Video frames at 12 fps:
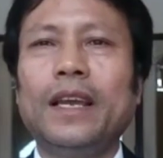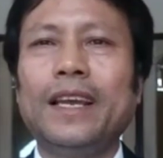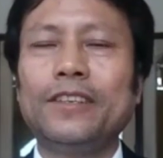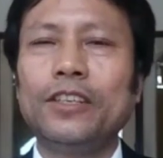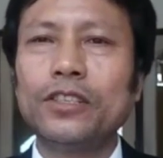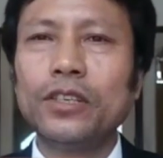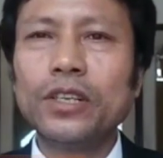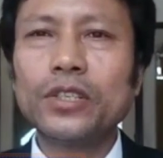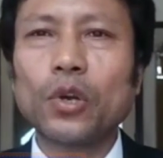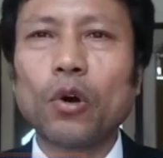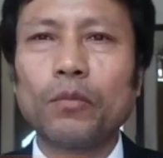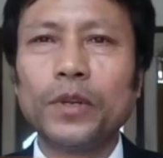a teacher
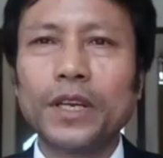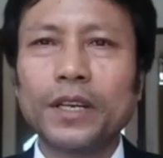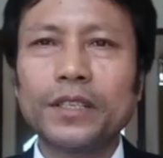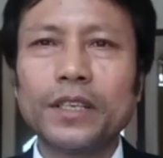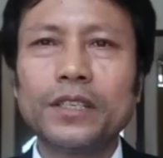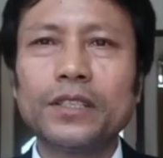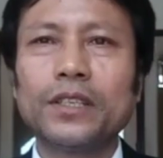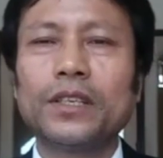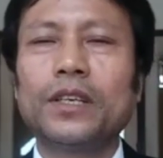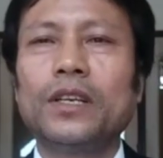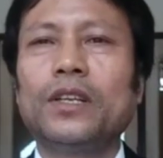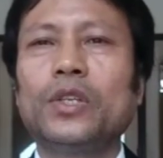is obligated
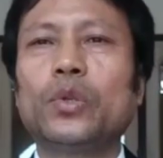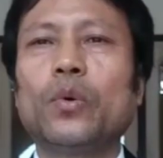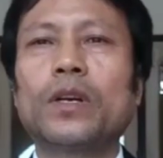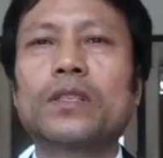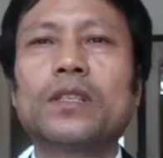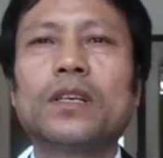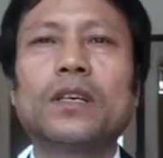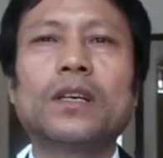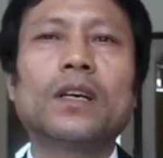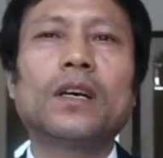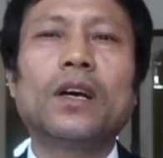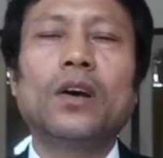towards the
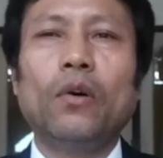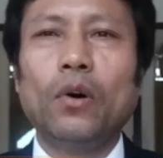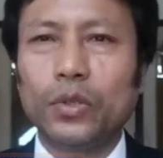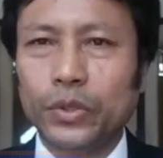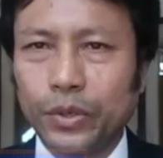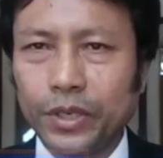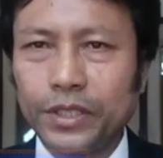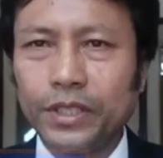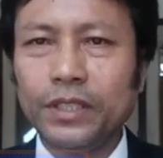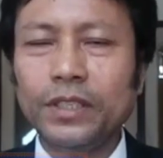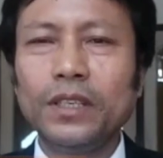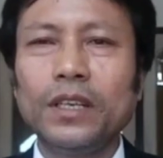
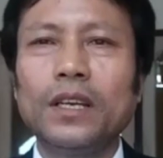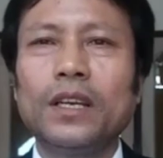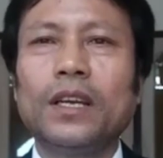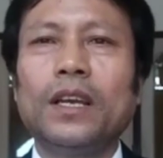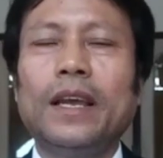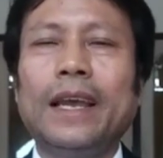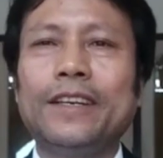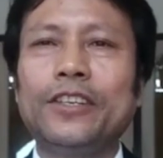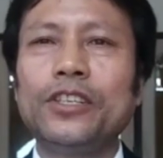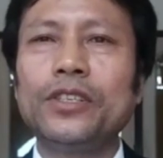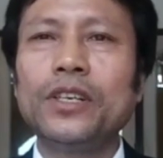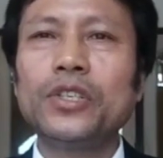authority. A
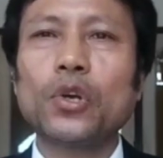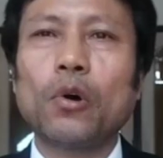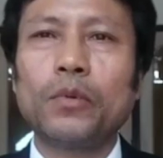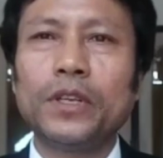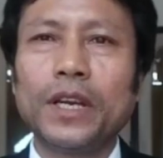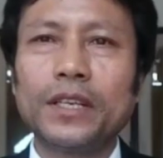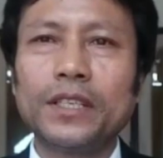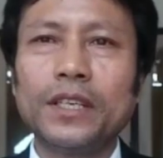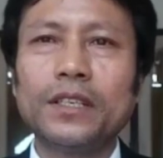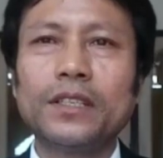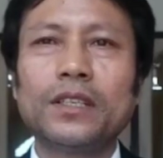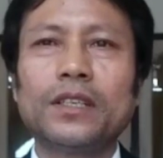teacher is
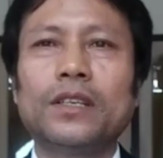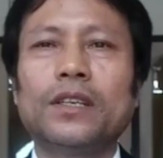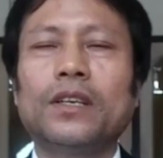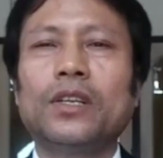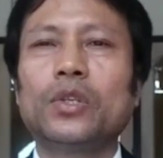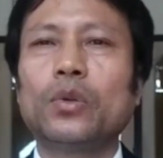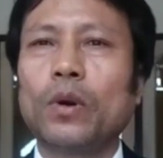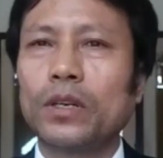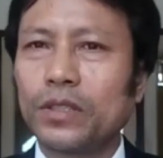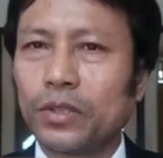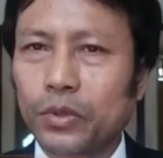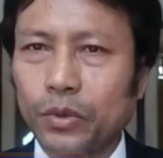obligated
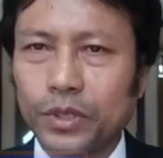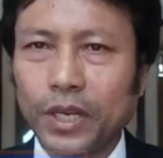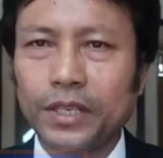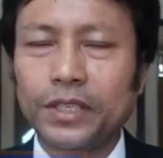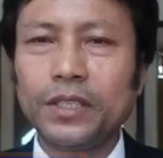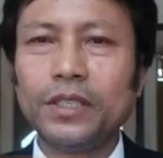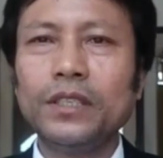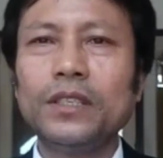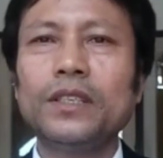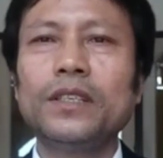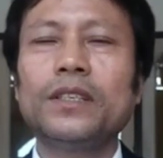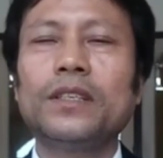towards the society.
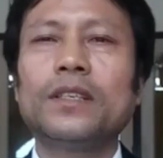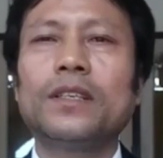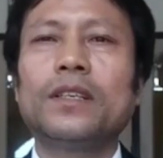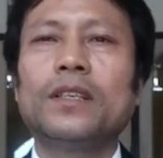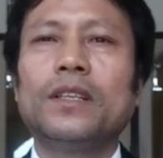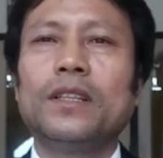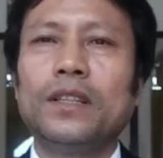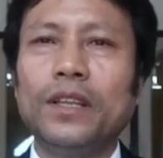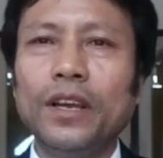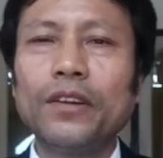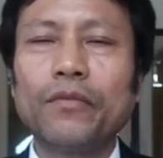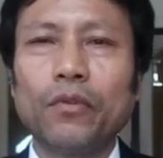
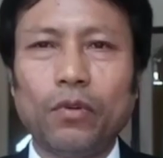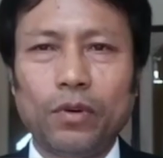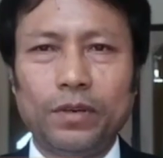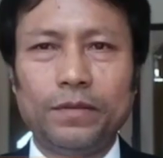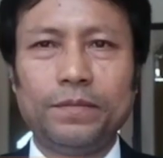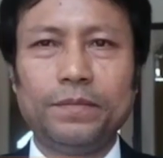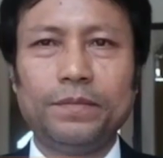Therefore,